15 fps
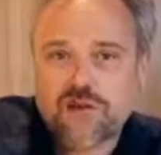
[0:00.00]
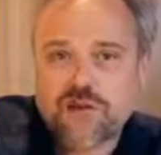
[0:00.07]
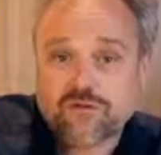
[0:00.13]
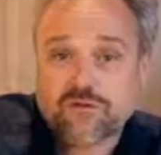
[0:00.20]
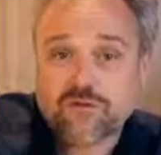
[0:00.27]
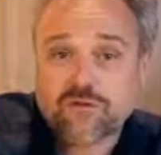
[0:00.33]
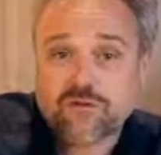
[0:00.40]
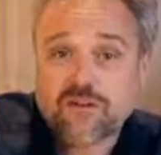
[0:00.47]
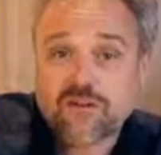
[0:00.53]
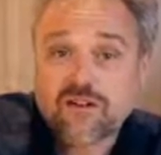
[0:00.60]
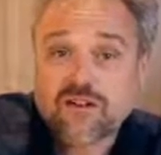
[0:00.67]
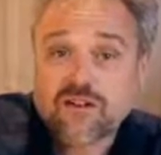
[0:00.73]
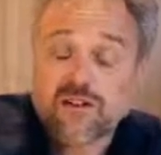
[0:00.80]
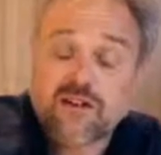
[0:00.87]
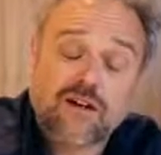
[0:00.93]
matter.
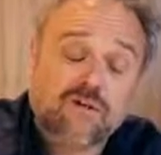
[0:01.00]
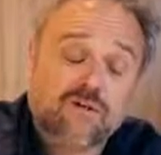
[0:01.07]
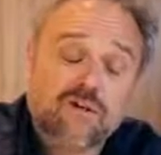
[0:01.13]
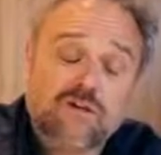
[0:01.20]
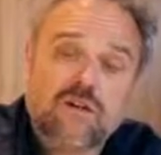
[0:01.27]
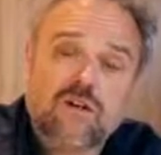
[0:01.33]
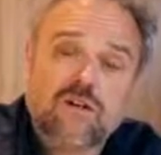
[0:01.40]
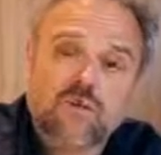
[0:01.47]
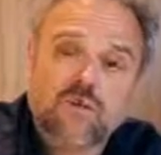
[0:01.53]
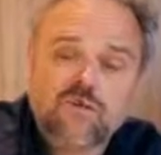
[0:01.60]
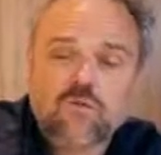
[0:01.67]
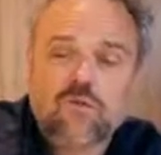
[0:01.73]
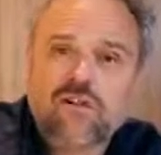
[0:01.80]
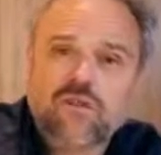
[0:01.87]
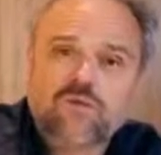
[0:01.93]
Now, one of
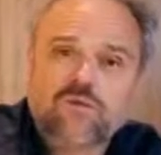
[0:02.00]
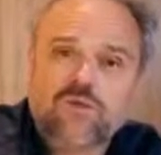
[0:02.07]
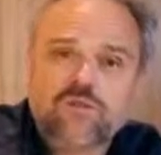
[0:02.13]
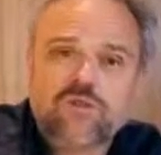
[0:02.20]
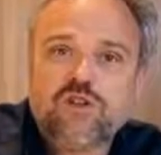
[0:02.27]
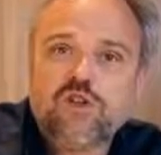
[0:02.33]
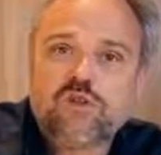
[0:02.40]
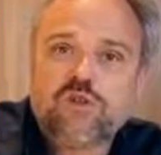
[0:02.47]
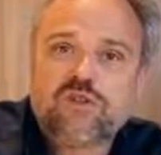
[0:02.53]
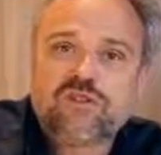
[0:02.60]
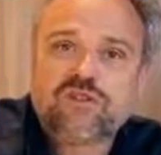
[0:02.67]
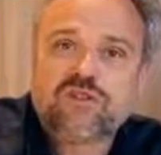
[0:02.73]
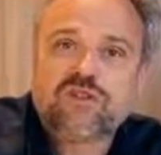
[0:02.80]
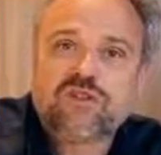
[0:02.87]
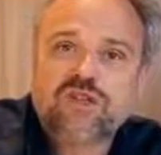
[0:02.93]
the ways in which we
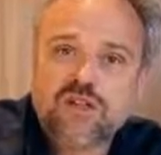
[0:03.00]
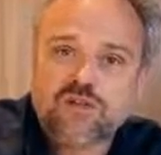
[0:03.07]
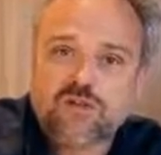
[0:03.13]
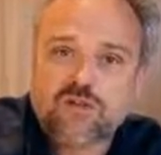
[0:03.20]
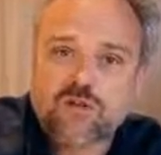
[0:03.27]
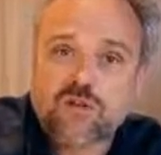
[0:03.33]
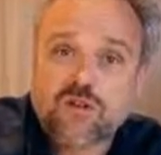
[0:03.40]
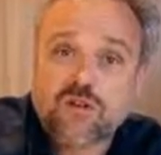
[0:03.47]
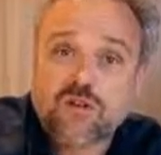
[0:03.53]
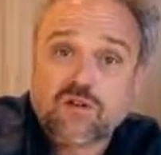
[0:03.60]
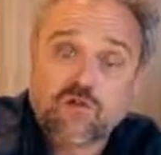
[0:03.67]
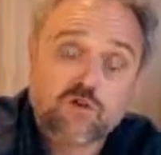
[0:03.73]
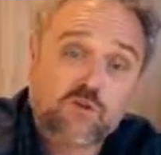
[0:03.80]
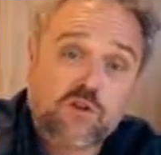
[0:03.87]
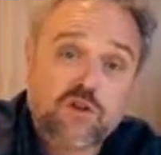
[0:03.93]
humans differ
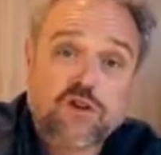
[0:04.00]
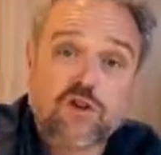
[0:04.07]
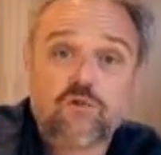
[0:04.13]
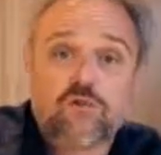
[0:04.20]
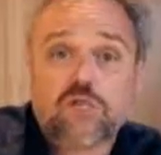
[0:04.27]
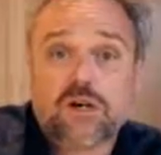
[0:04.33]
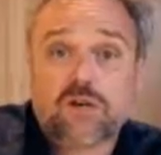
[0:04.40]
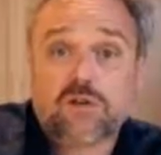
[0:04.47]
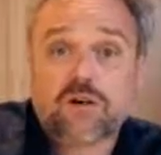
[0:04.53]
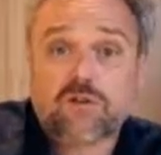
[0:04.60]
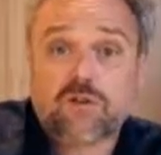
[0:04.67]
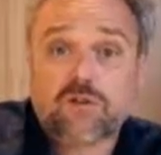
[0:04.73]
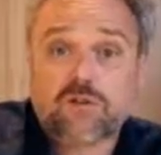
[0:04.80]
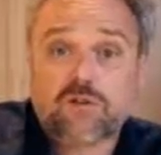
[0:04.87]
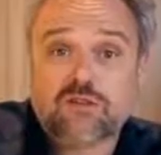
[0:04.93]
from our near primate
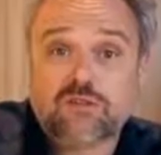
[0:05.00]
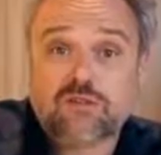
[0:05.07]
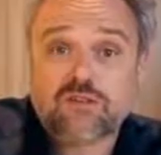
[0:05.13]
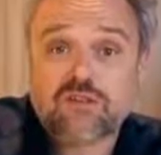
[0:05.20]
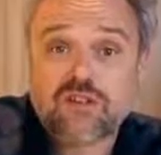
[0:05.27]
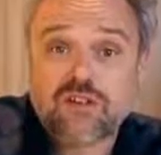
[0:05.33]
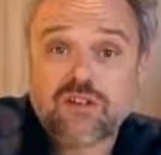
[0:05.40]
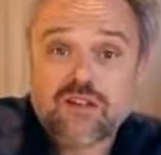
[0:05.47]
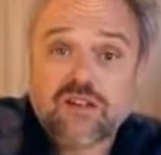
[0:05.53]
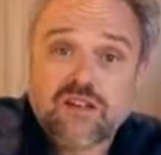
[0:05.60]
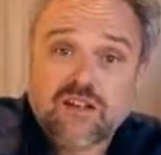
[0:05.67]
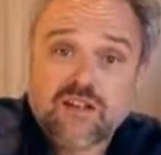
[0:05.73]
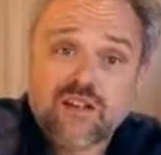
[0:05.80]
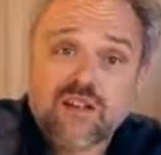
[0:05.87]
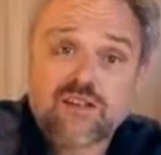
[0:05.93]
relatives
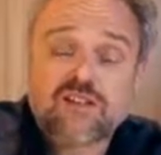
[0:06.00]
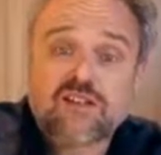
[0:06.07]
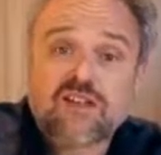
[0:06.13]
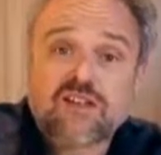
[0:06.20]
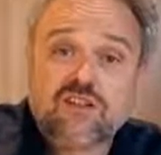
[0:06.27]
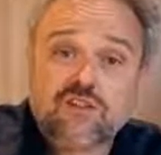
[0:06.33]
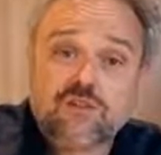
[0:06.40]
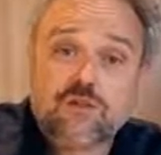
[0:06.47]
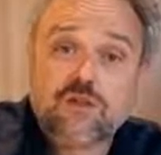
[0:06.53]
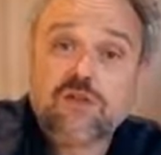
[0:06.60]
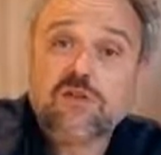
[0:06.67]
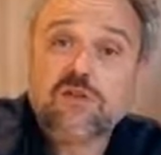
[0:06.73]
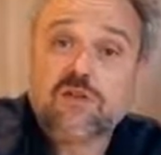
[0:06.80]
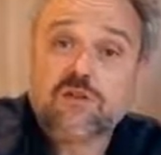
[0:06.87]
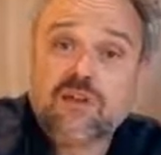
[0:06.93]
is in the degree
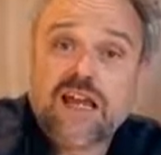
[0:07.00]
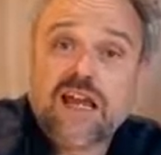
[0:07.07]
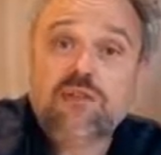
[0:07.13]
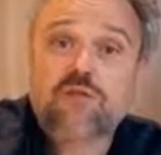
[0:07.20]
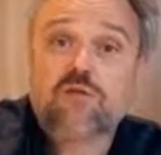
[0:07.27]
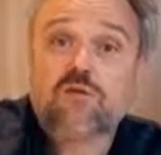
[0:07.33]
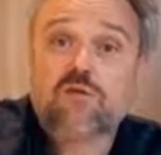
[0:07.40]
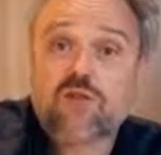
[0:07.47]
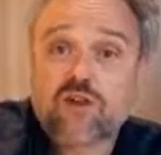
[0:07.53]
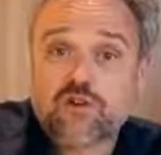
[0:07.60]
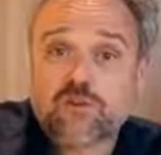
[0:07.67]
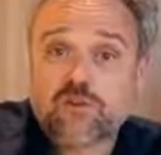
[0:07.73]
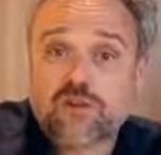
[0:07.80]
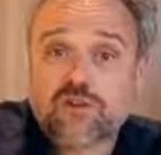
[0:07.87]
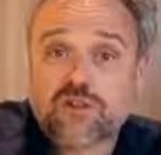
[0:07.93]
of our behavioral
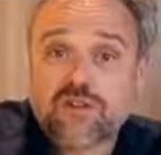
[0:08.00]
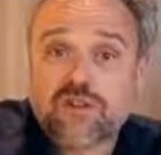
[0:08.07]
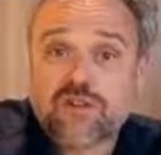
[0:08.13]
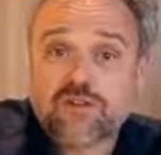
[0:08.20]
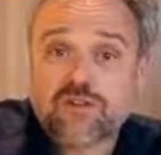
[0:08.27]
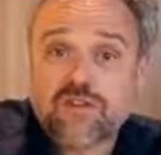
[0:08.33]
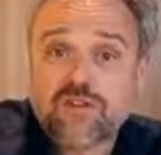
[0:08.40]
variability.